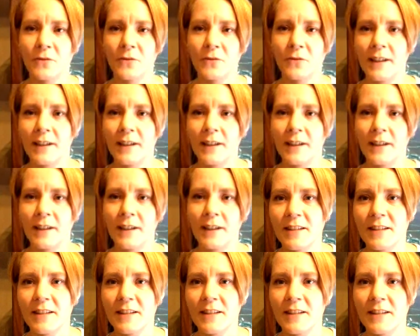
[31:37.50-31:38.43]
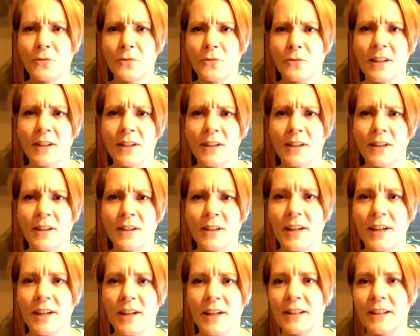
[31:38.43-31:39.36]
on what kind of step you want to go.
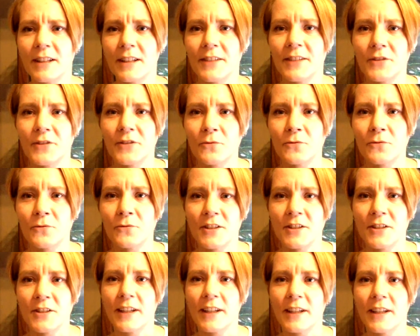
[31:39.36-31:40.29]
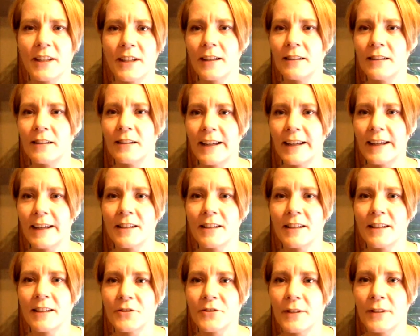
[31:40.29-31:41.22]
Definitely, if you want to do the egg
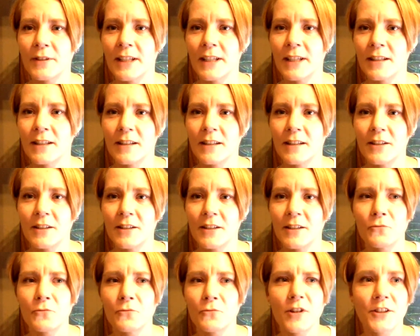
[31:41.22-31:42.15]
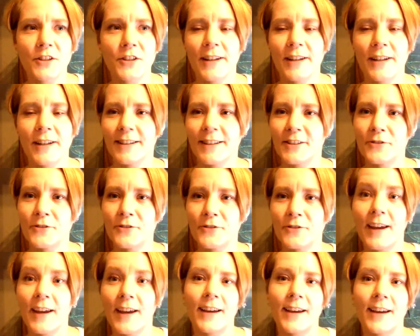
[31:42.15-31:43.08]
laying and do any work trying to do
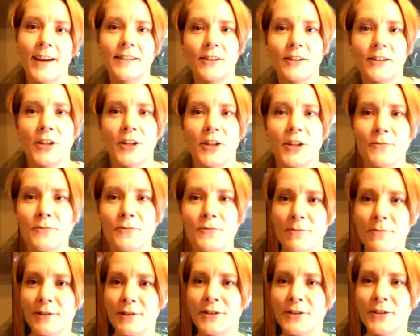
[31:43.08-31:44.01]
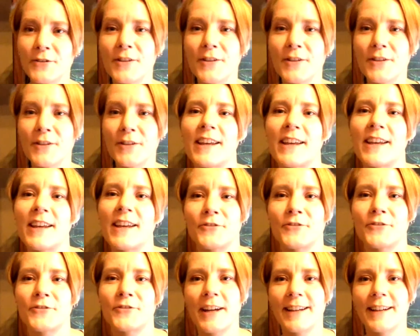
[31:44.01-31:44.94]
that. A lot of people are doing the bettas
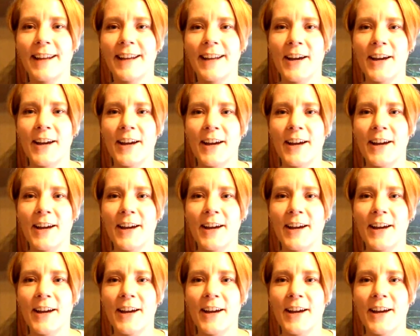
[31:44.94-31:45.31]
right now.